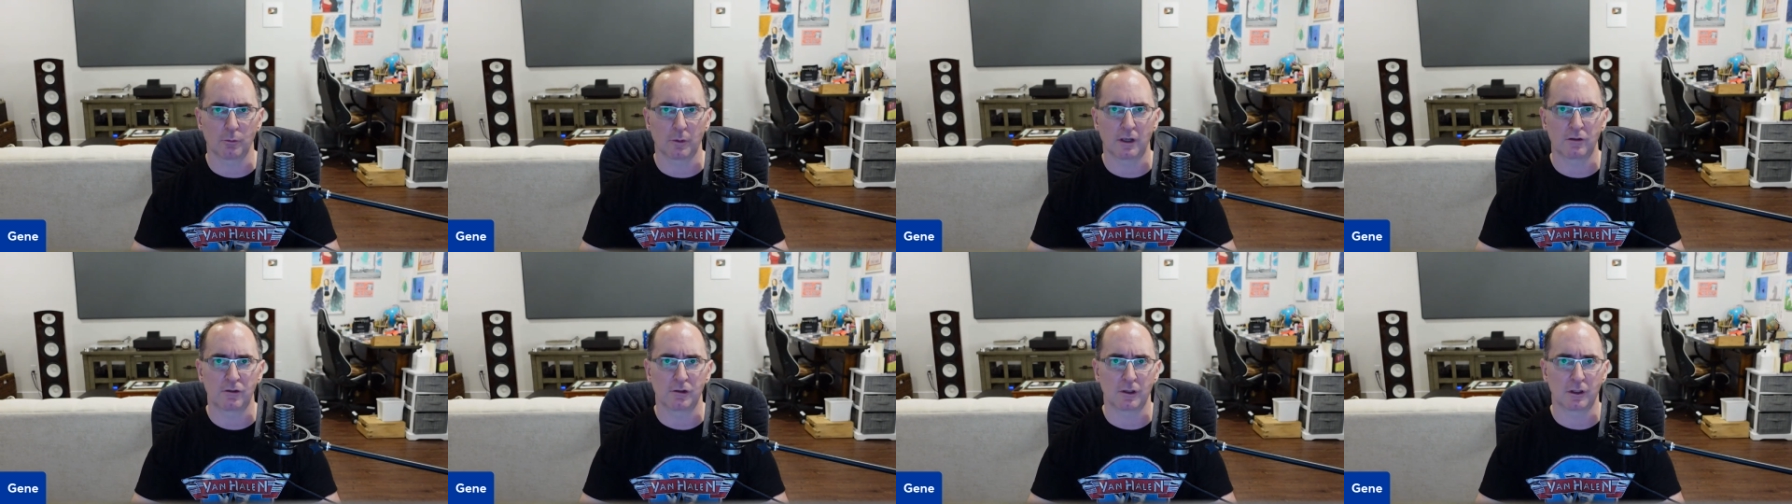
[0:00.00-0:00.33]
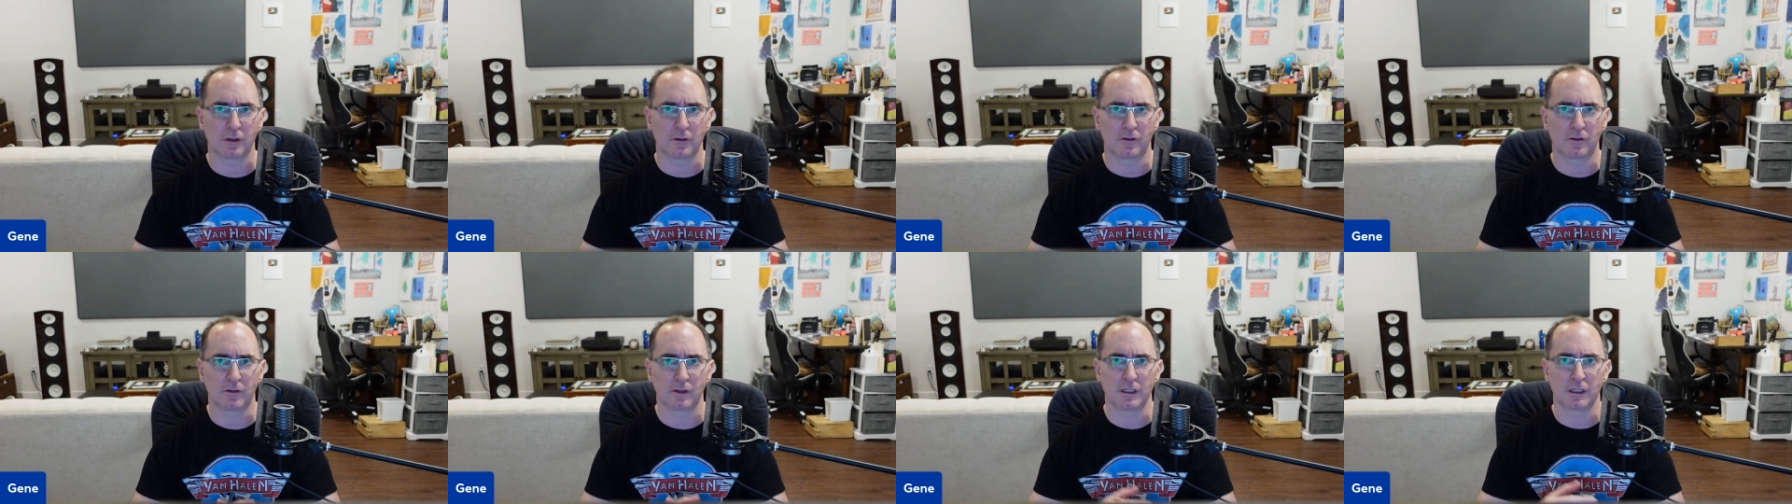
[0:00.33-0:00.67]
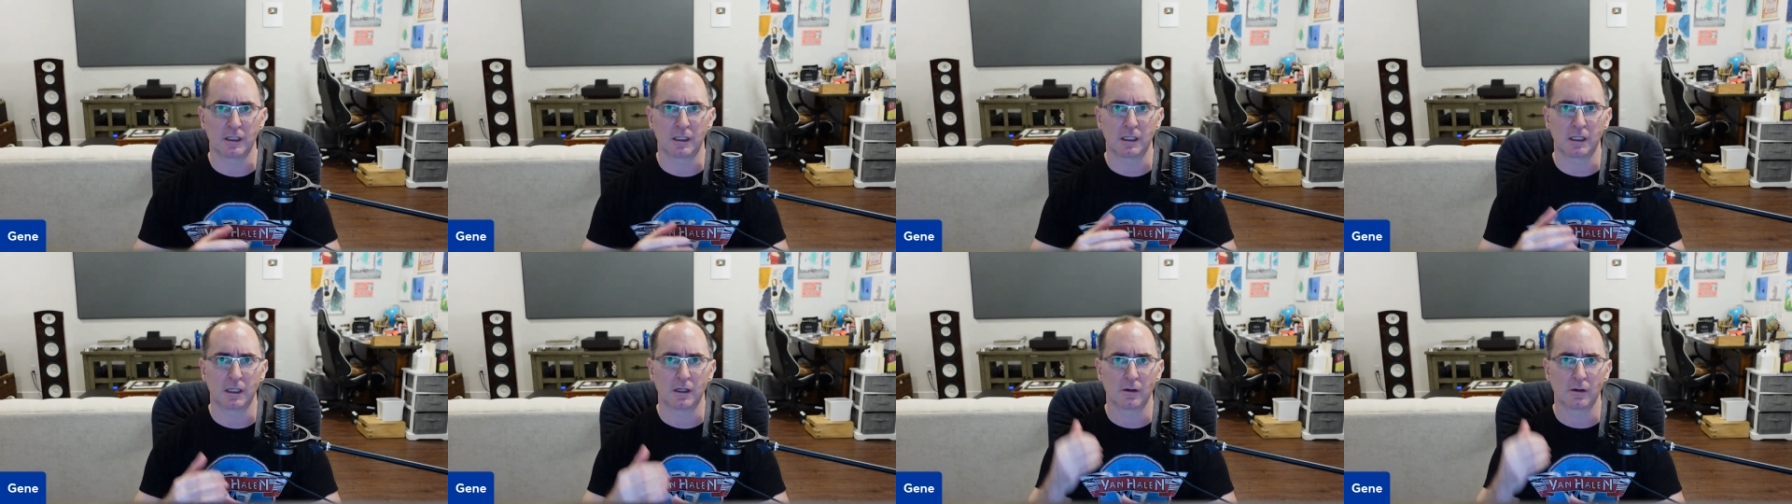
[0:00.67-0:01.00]
As you can see
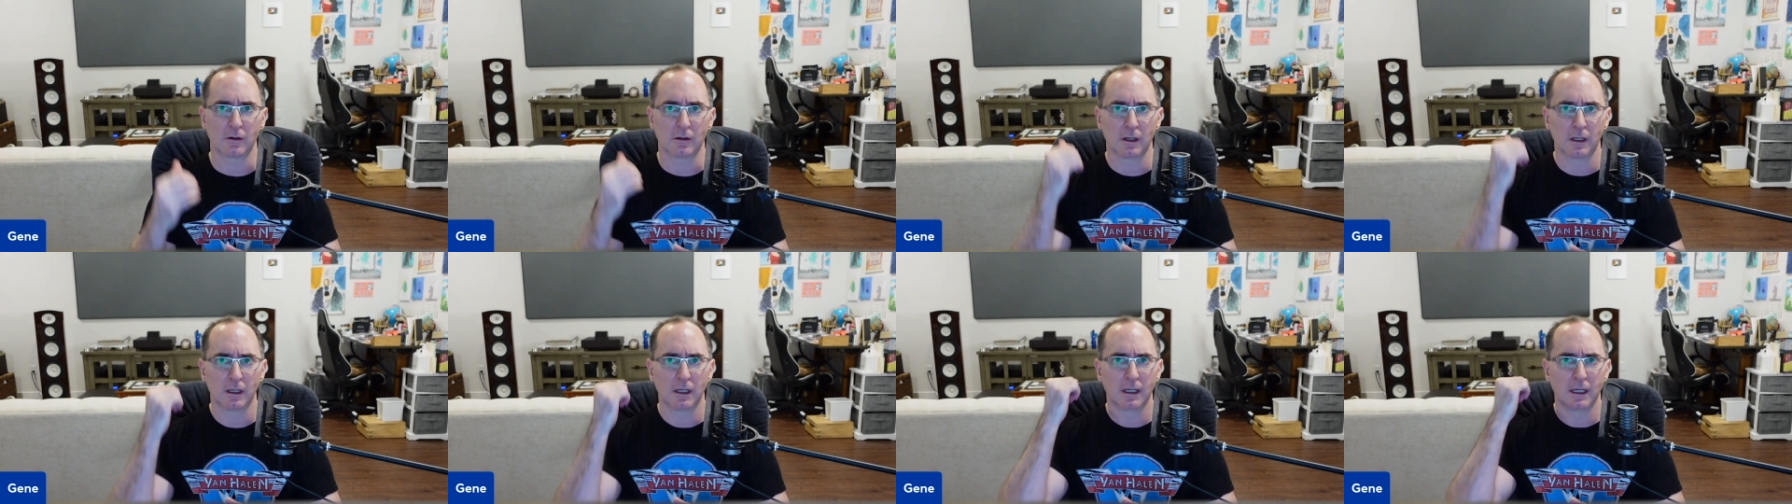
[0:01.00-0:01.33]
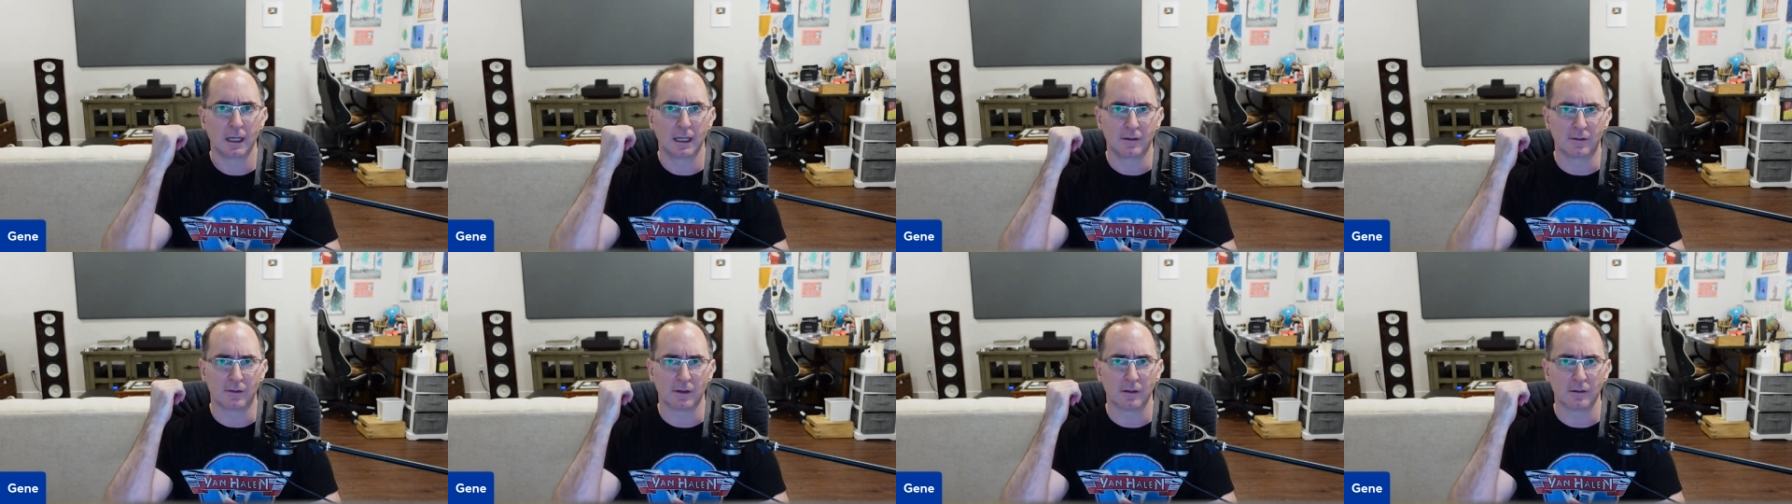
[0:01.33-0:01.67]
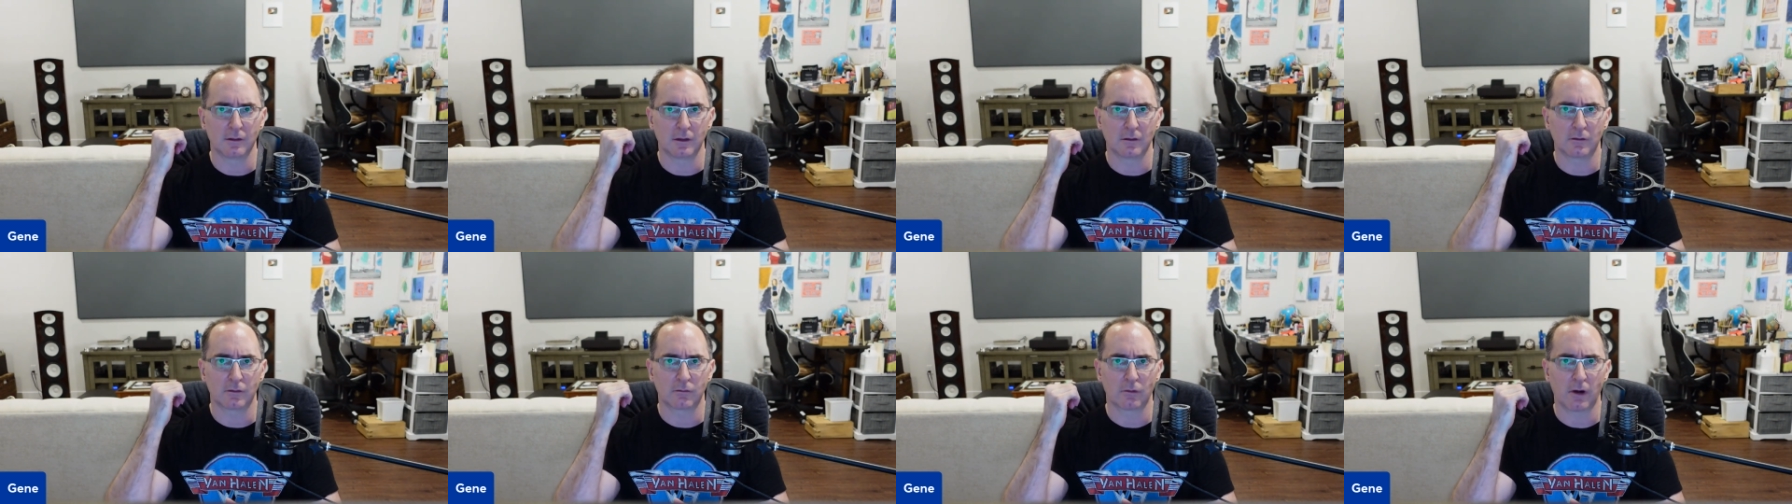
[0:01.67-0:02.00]
here, it's in
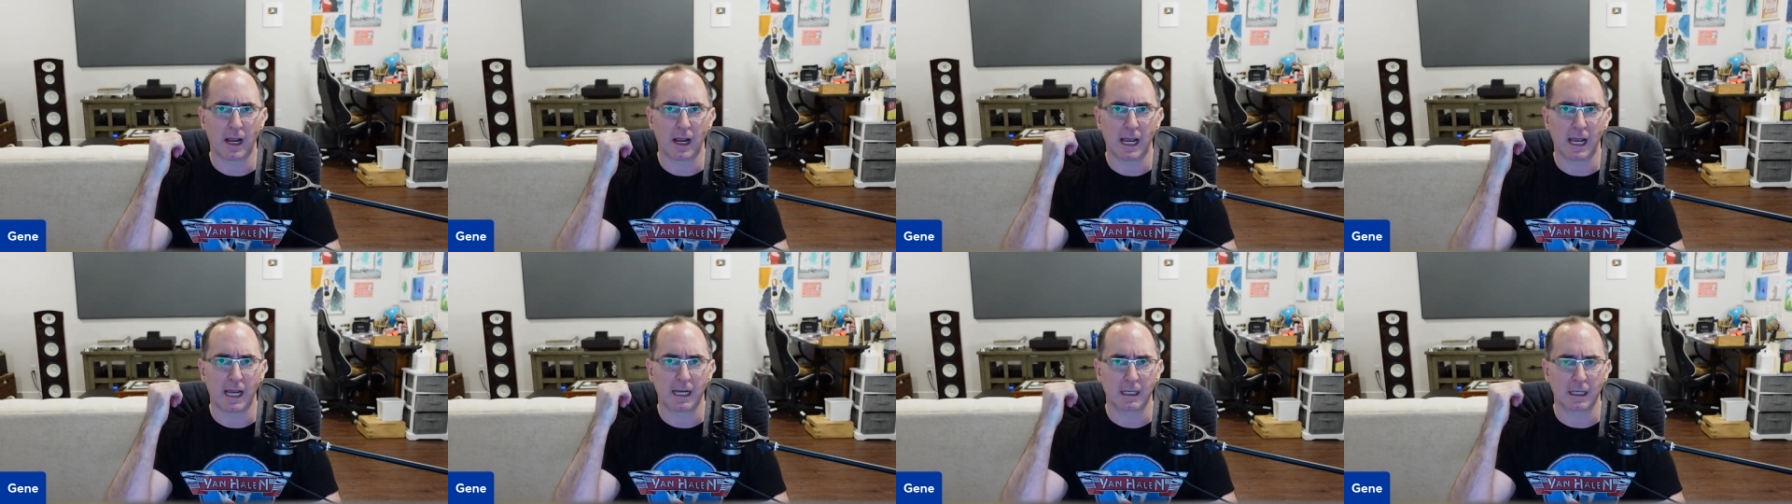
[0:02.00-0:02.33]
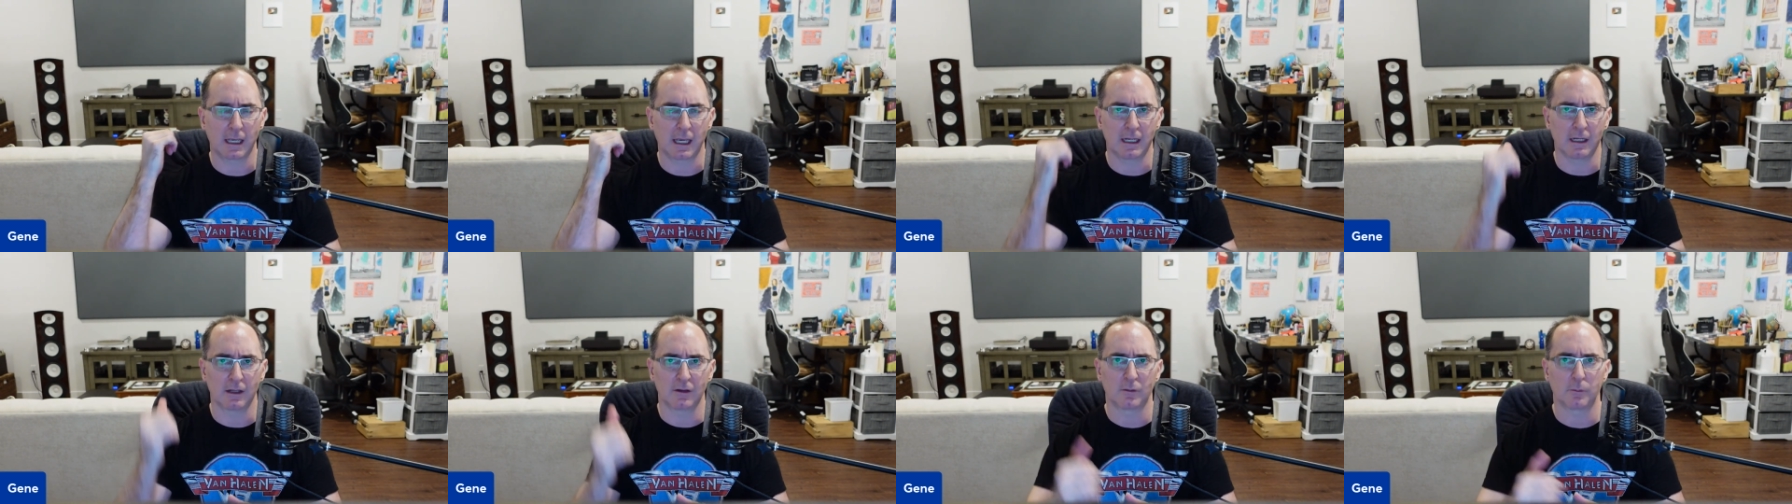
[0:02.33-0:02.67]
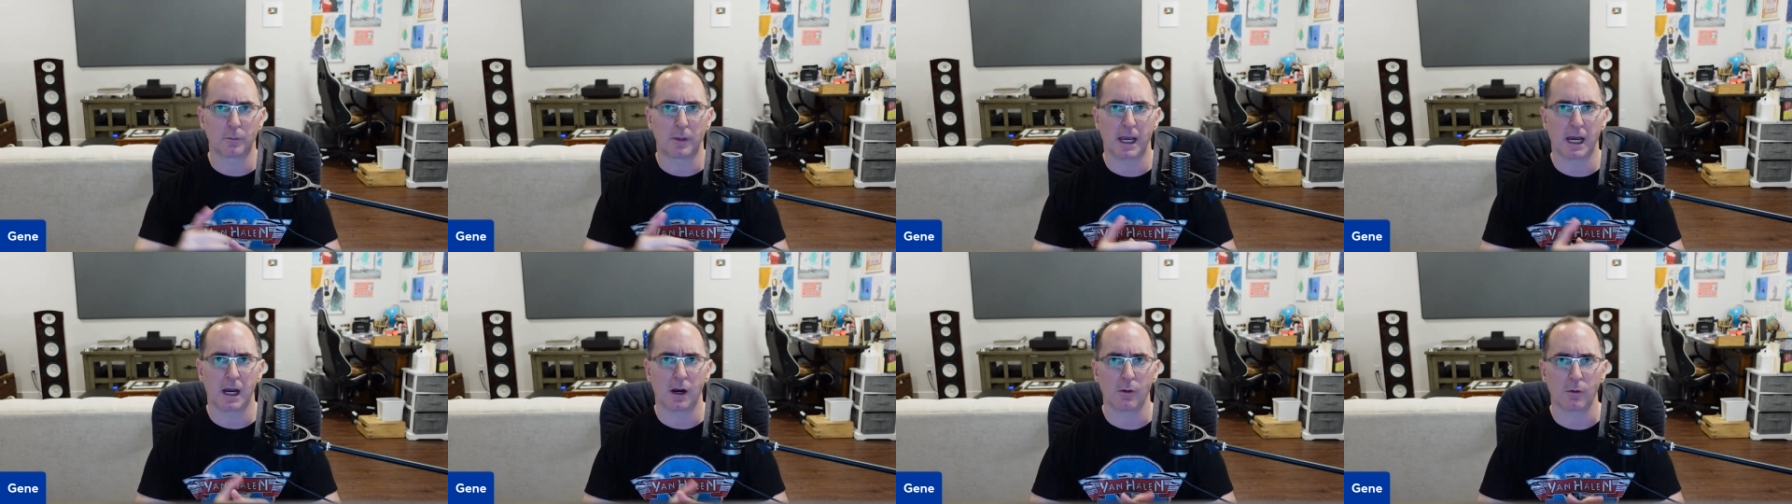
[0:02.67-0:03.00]
this rack and it's
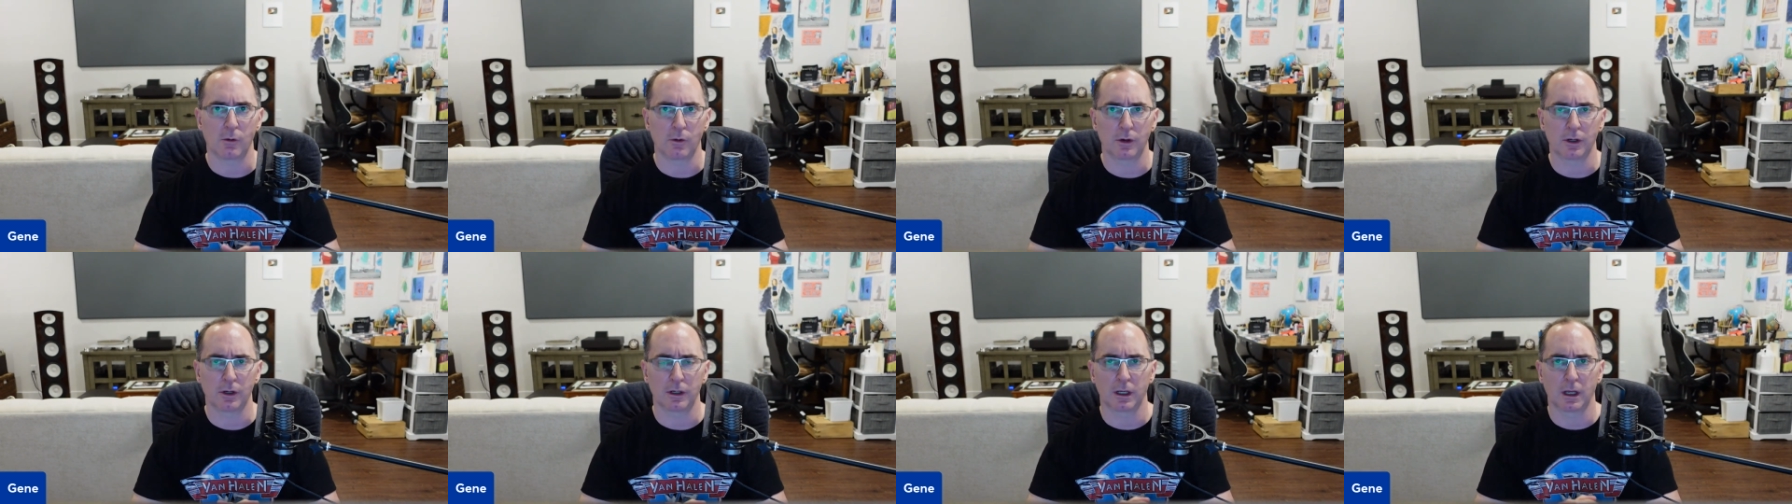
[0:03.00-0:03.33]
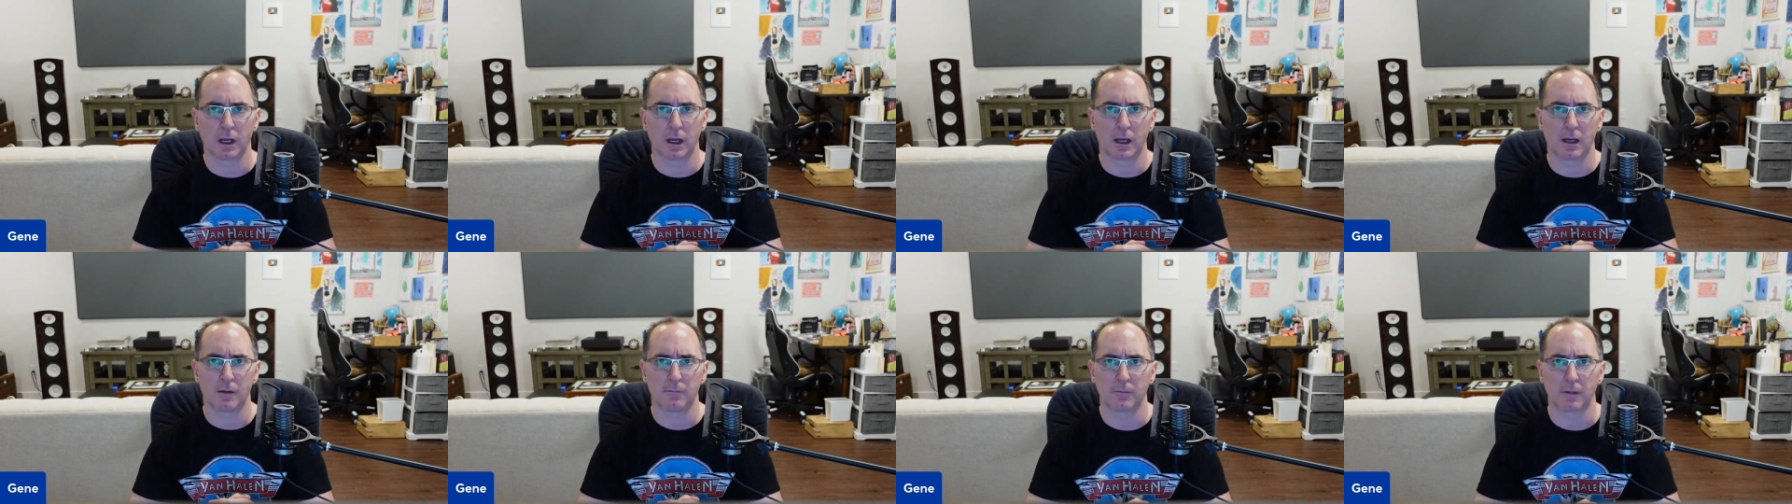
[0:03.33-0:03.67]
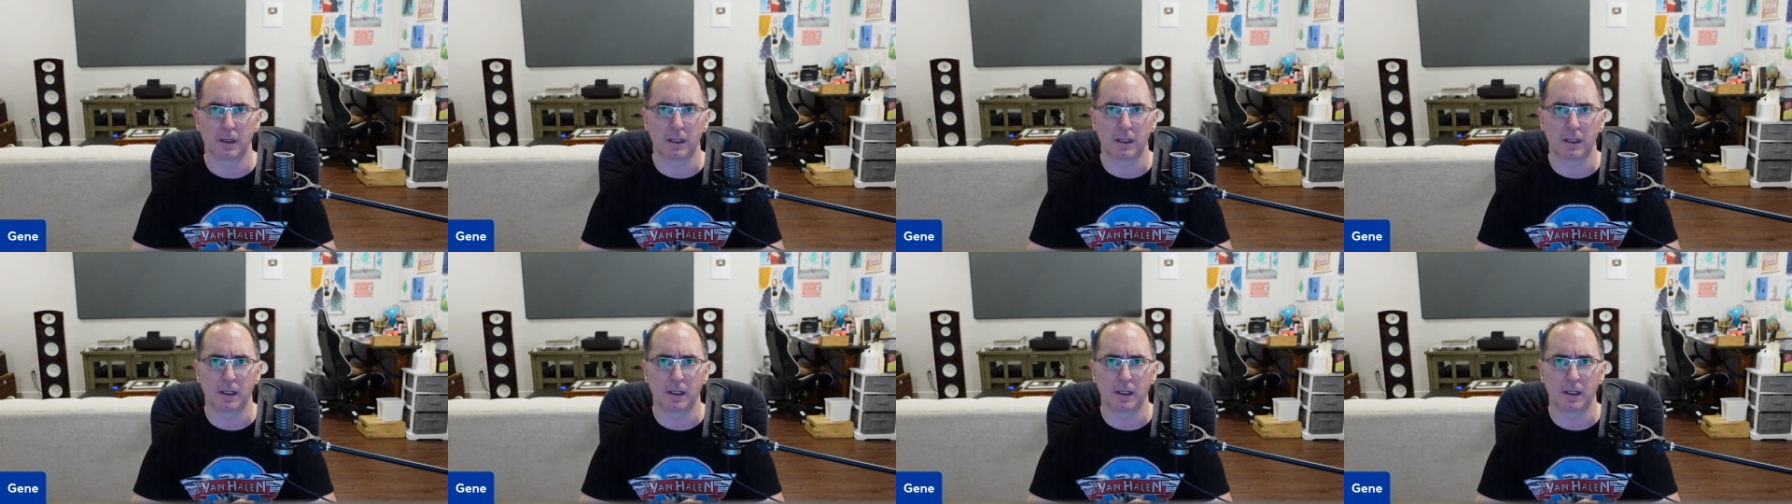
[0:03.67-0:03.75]
powering, um,